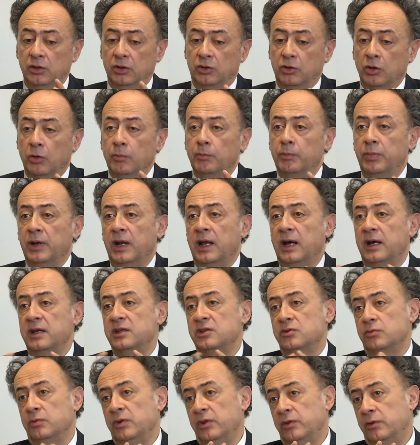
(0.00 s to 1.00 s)

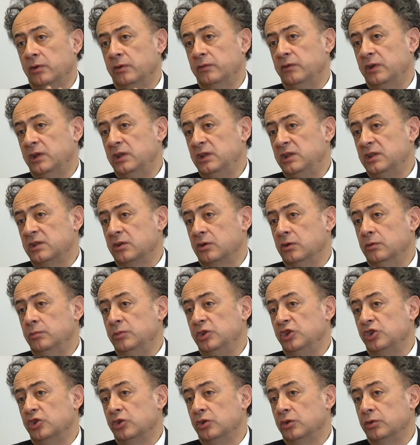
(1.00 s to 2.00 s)
complies with the Venice
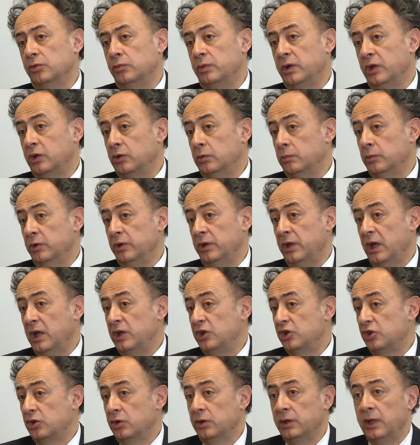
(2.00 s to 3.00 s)
Commission
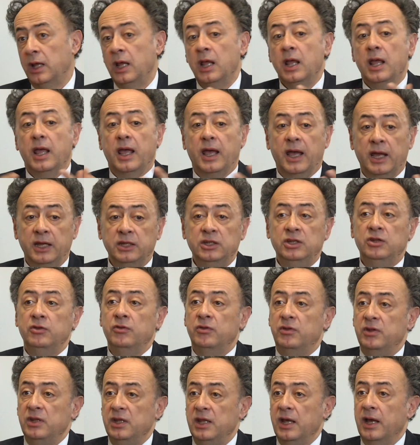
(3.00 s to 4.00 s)
recommendation and
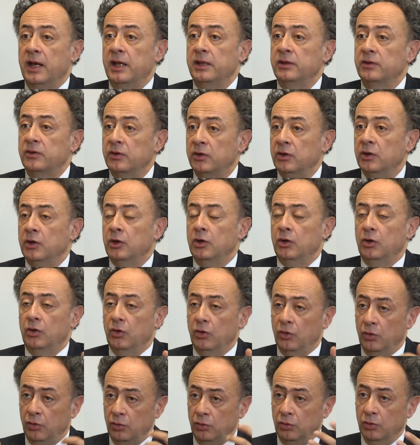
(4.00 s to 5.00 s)
in the end
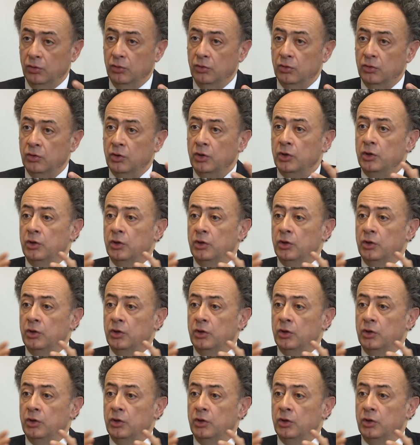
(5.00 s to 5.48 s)
allow